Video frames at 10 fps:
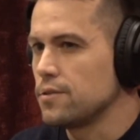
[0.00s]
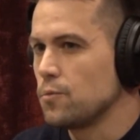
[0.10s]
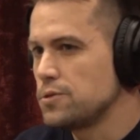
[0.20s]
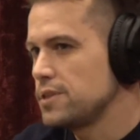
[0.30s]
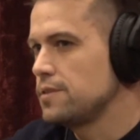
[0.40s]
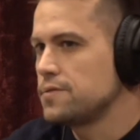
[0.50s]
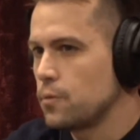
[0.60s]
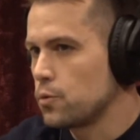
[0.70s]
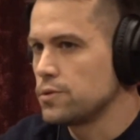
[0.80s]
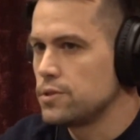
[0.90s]
almost as if
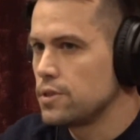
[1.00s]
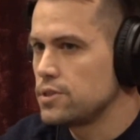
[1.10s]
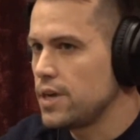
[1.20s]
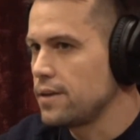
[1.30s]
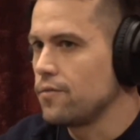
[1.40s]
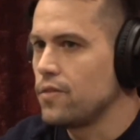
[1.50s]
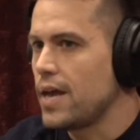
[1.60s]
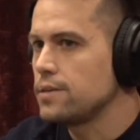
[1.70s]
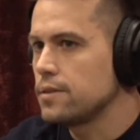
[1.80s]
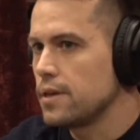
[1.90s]
someone was shining a
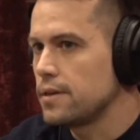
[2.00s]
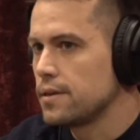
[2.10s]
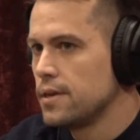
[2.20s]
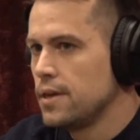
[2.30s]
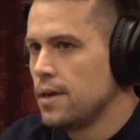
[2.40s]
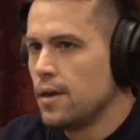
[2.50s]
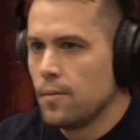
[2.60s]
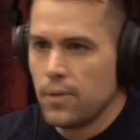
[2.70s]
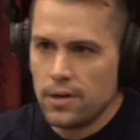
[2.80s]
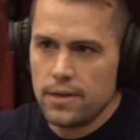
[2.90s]
flashlight.
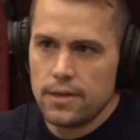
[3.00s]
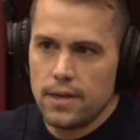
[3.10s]
But